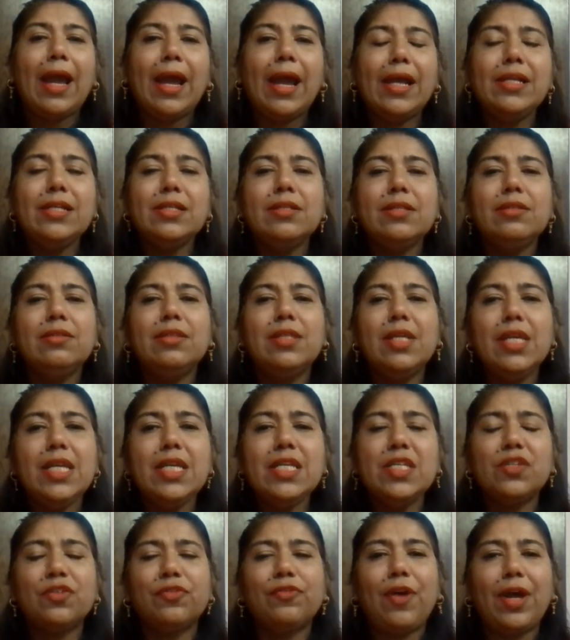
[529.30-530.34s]
And
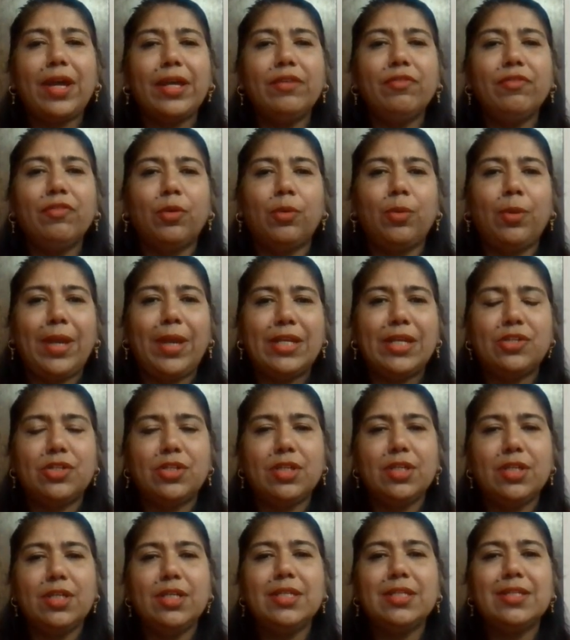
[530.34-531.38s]
these 5
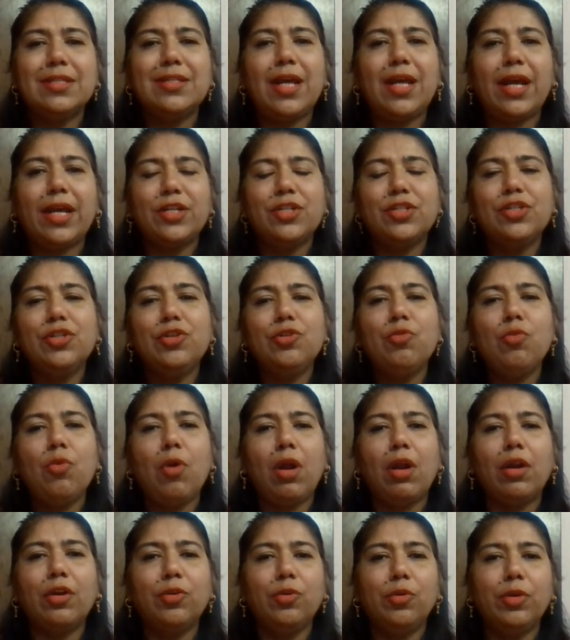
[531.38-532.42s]
questions that you
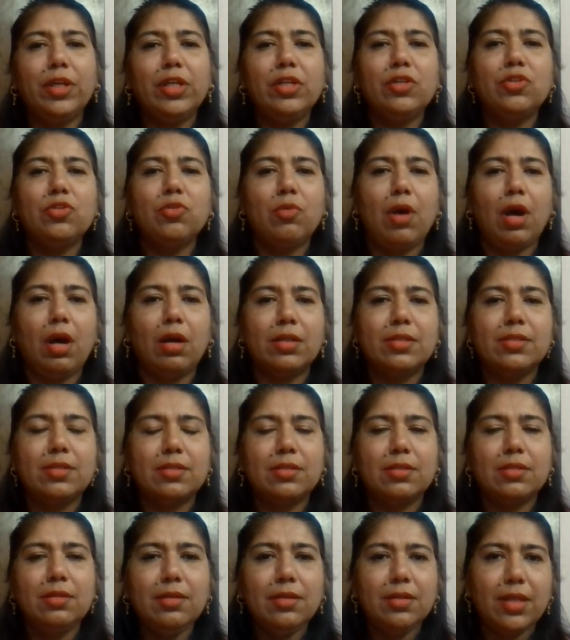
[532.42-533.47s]
are going to
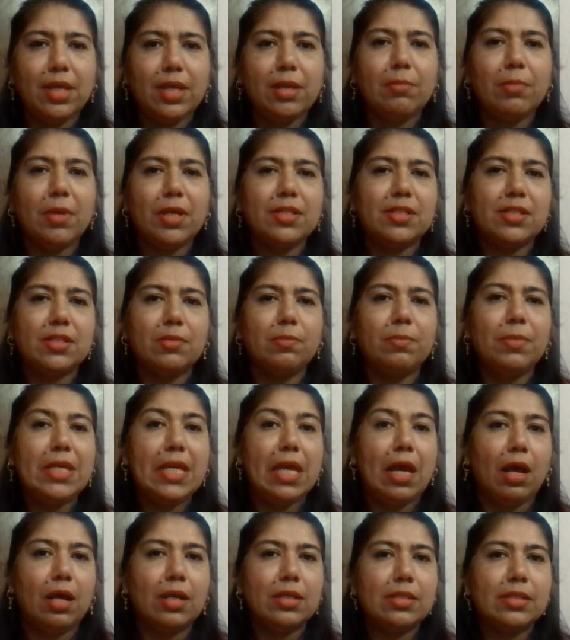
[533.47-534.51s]
answer, they must
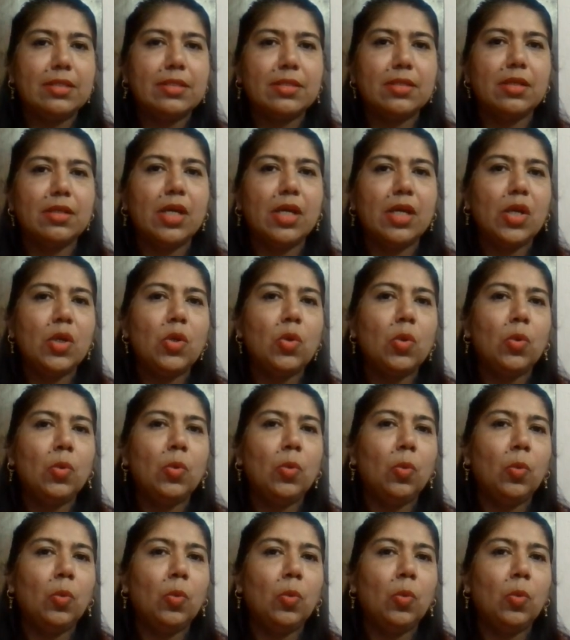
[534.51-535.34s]
be answered